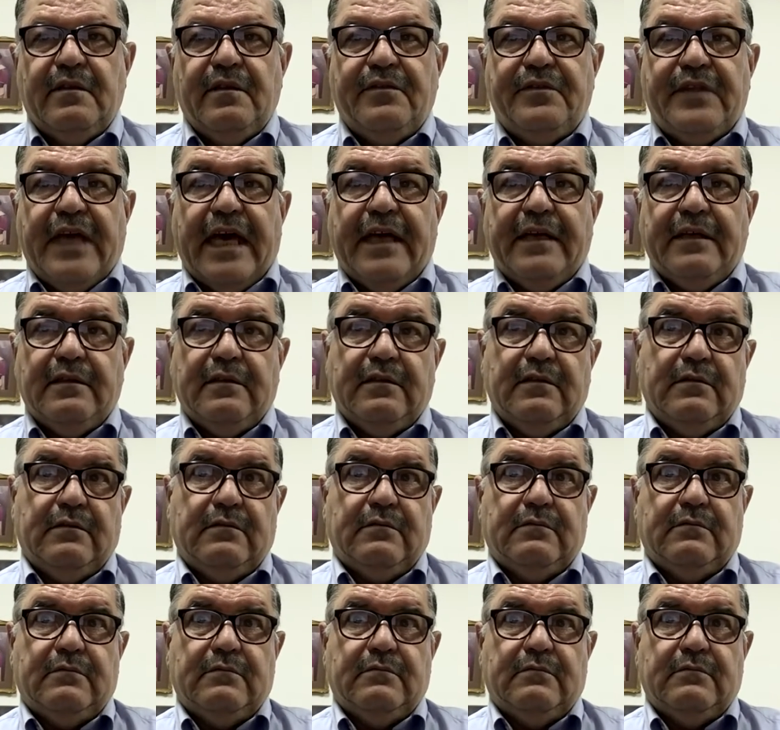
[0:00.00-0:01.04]
Then
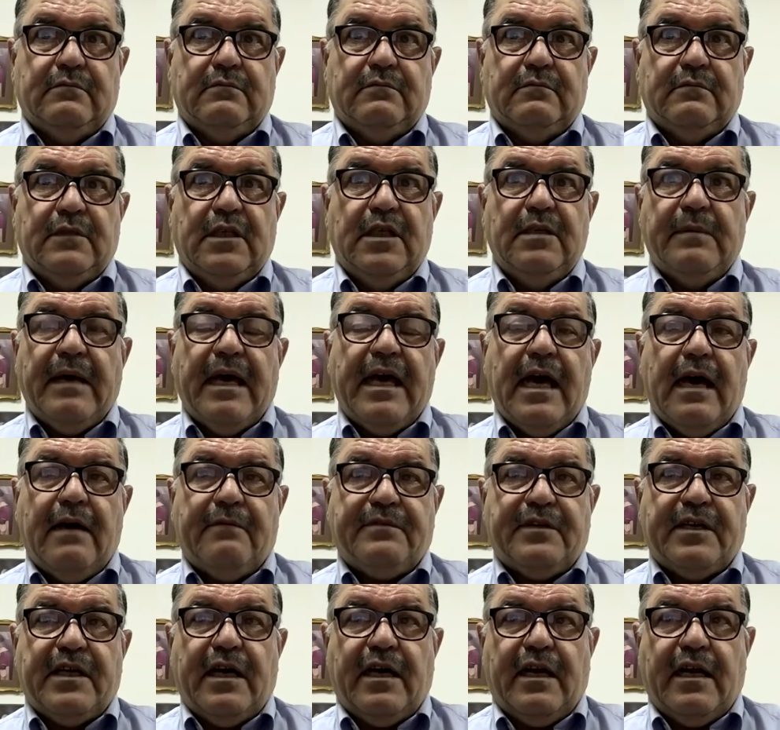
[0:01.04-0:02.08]
he may
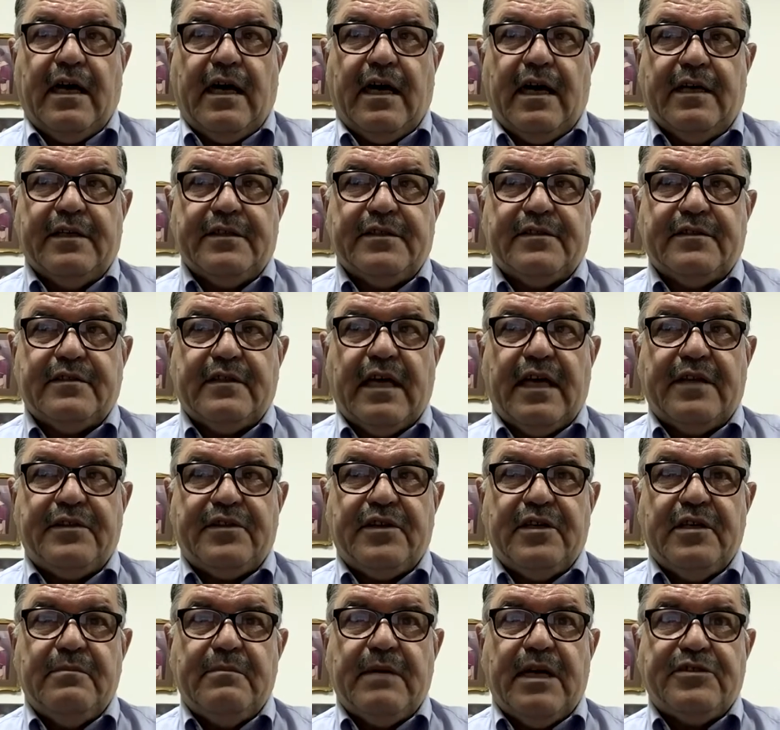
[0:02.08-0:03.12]
have realized that
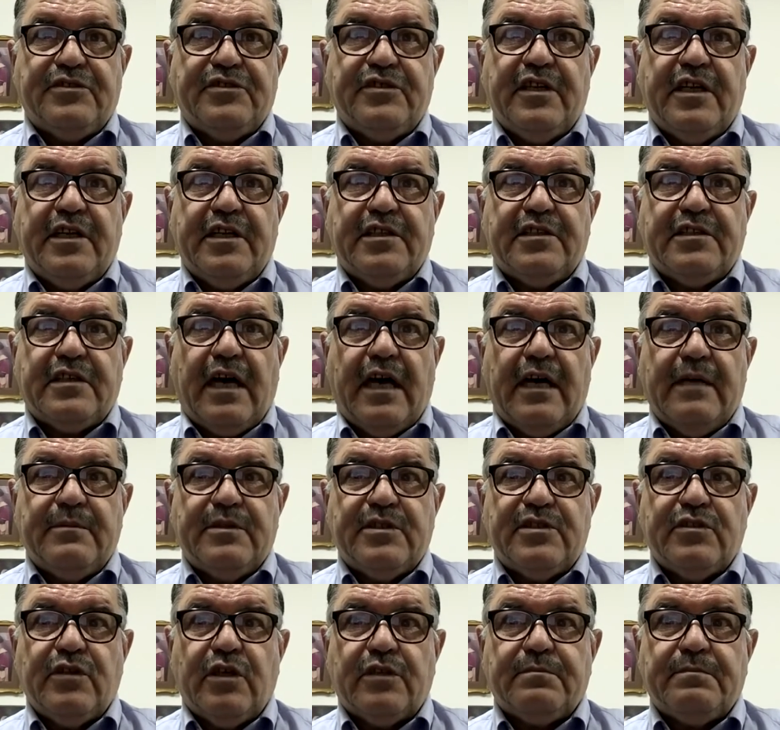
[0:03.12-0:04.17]
the imaginary time
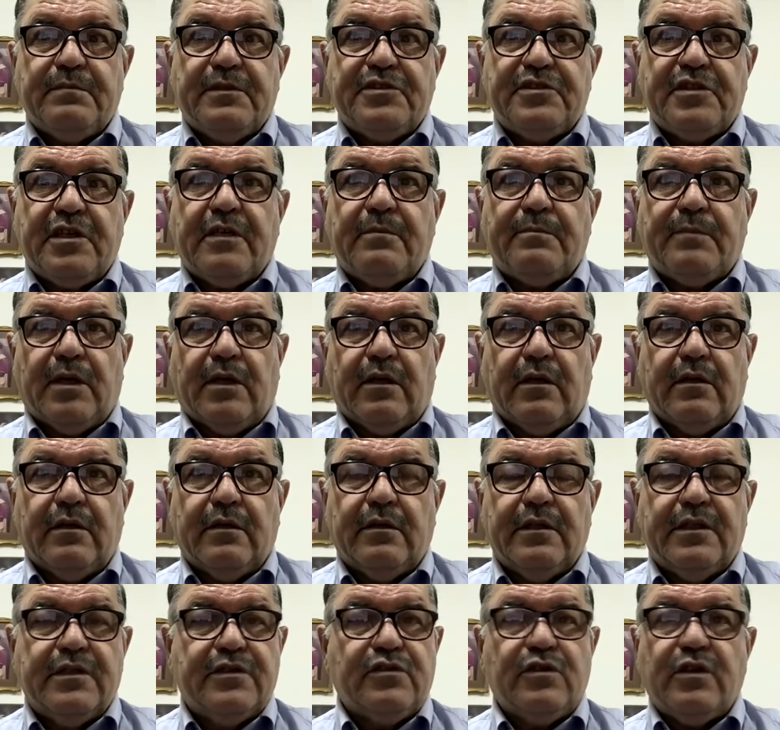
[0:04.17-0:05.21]
is not measurable,
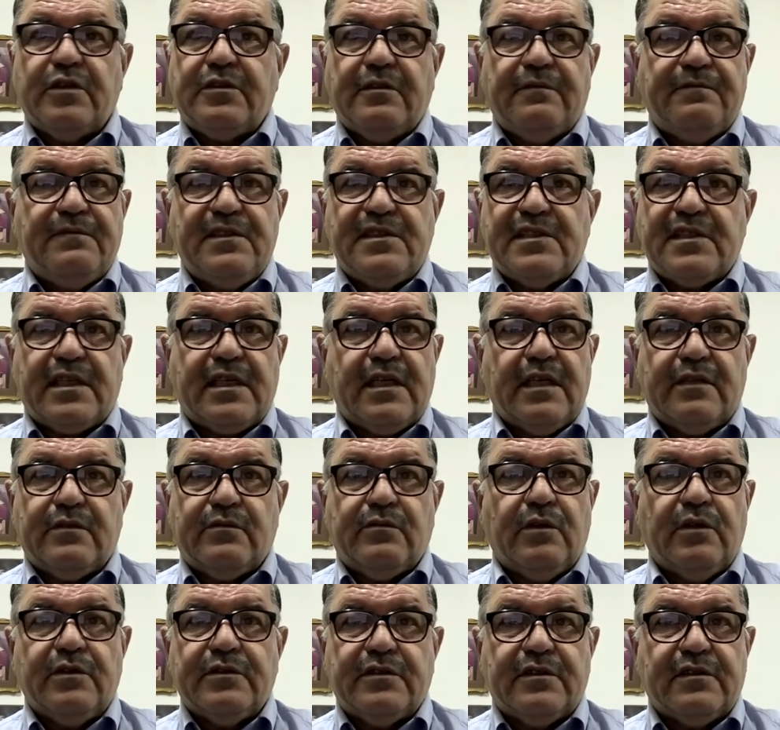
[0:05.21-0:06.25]
is not a physical
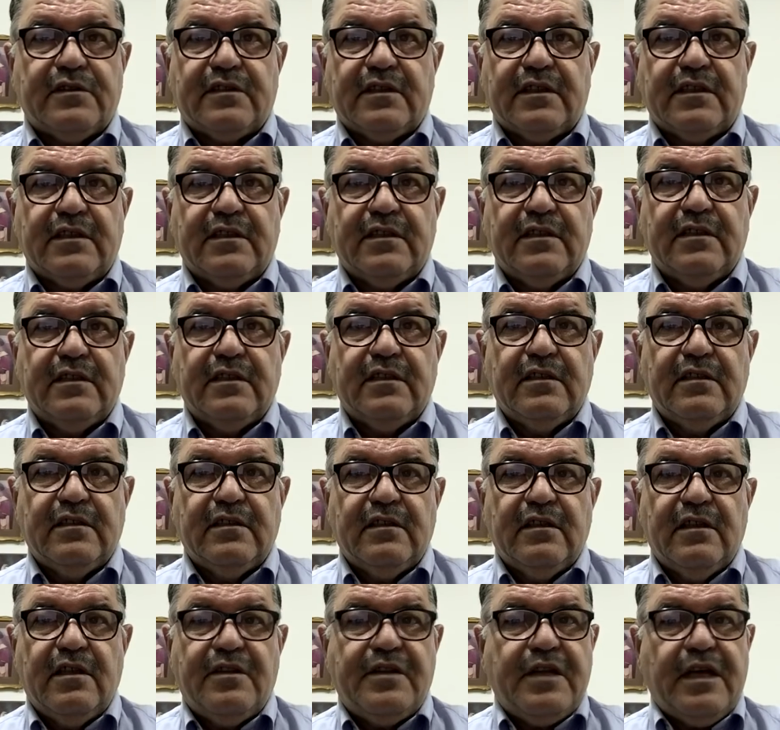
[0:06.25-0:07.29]
quantity.
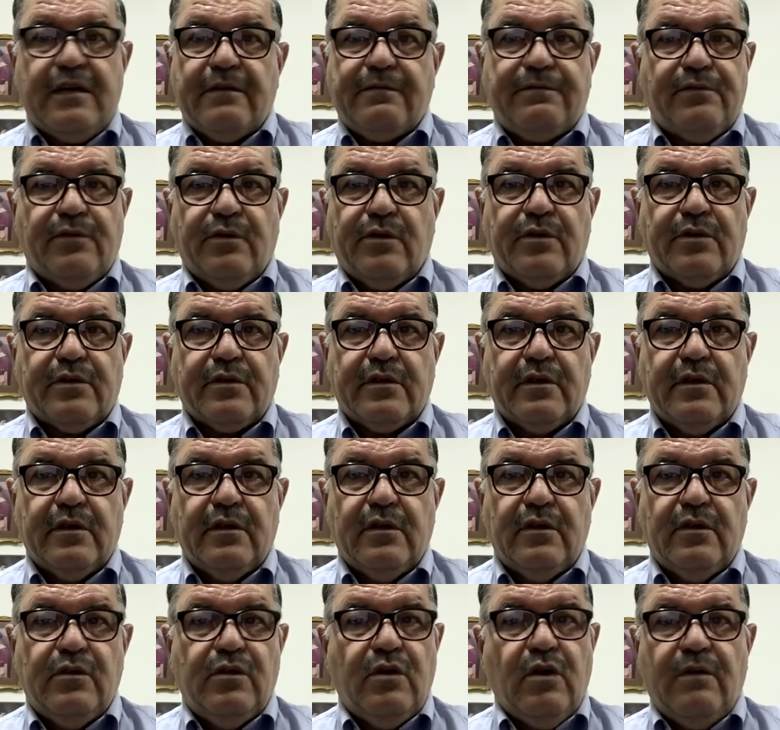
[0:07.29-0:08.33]
Therefore,
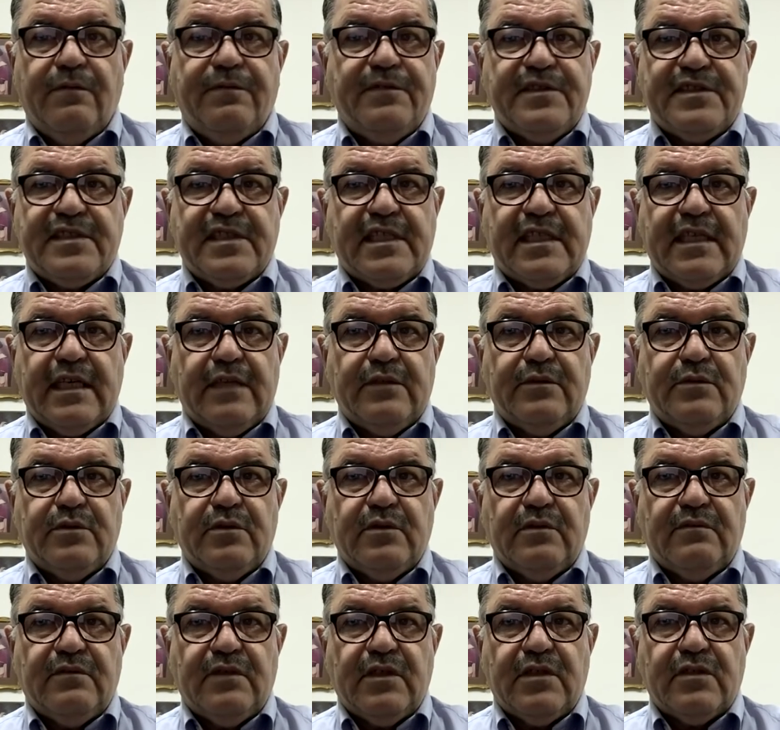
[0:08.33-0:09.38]
no physical
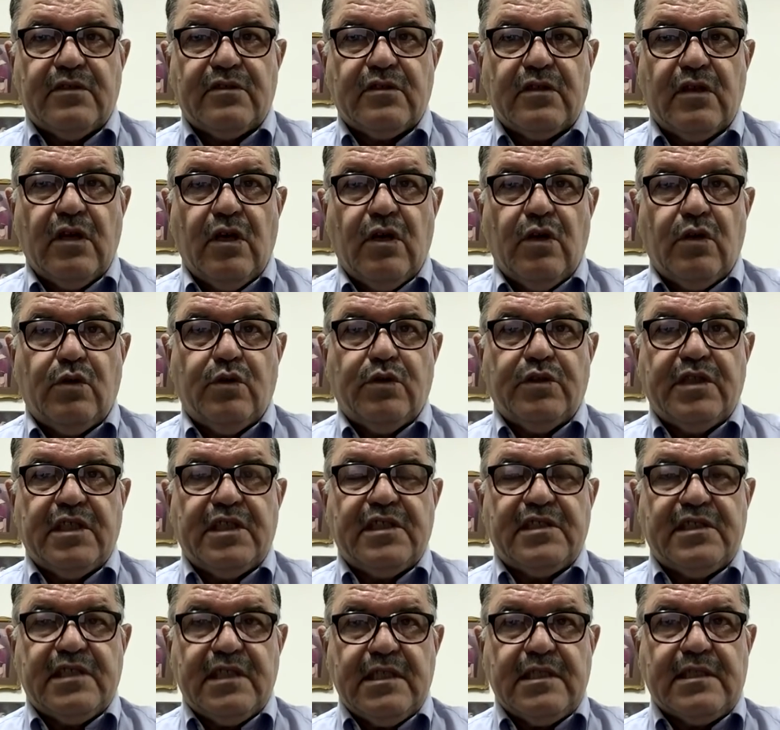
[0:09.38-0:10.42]
universe could
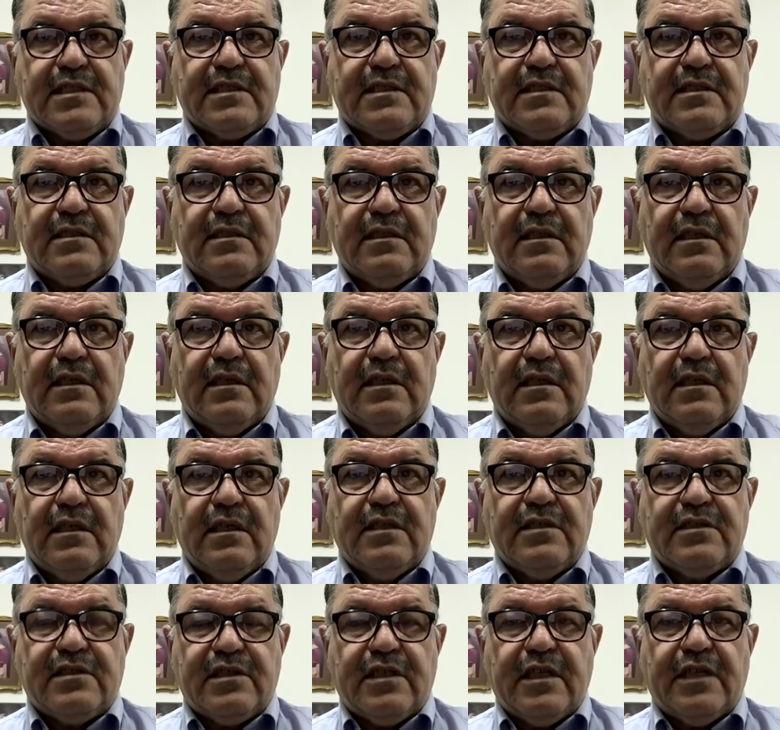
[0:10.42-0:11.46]
exist
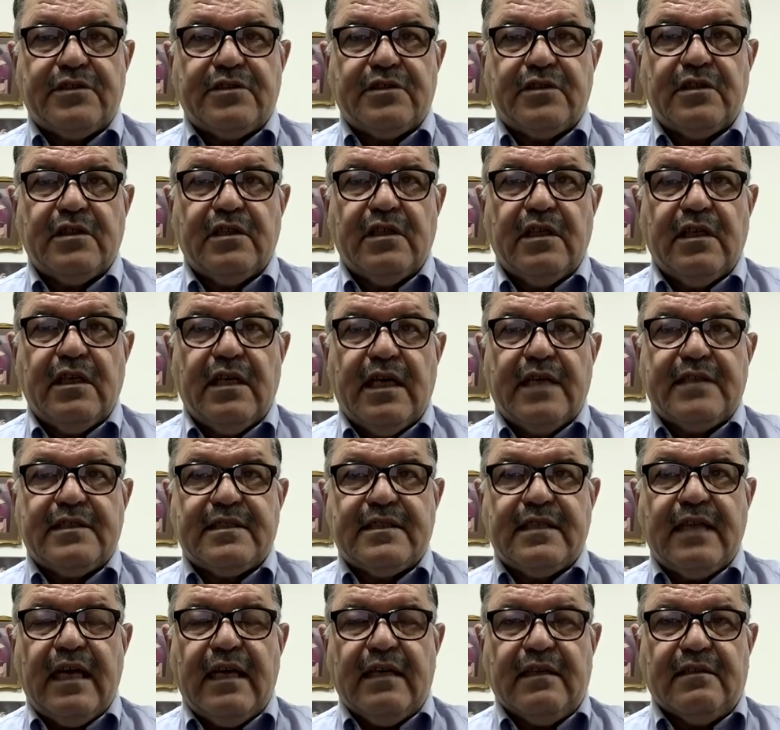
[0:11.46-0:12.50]
in such a
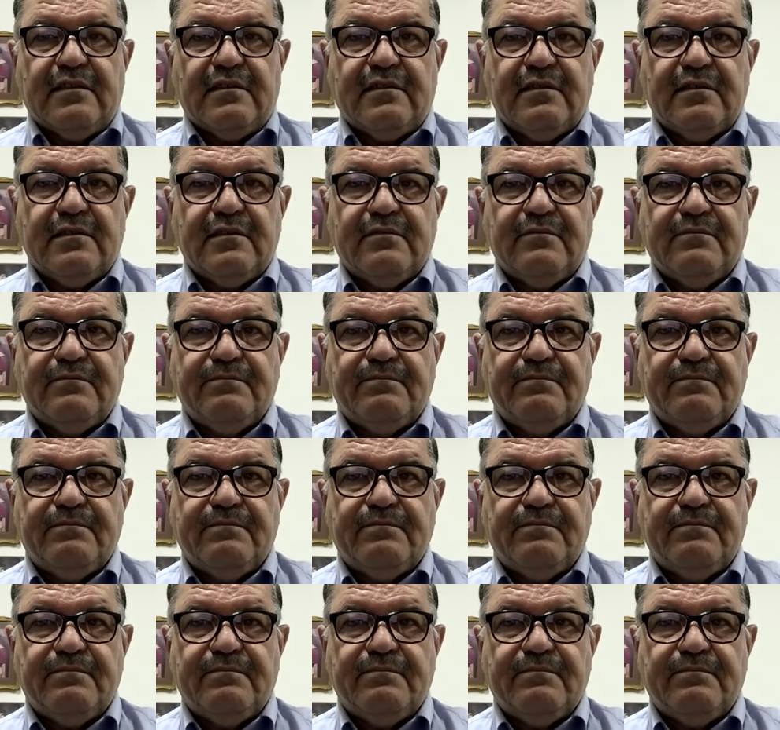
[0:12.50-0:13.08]
state.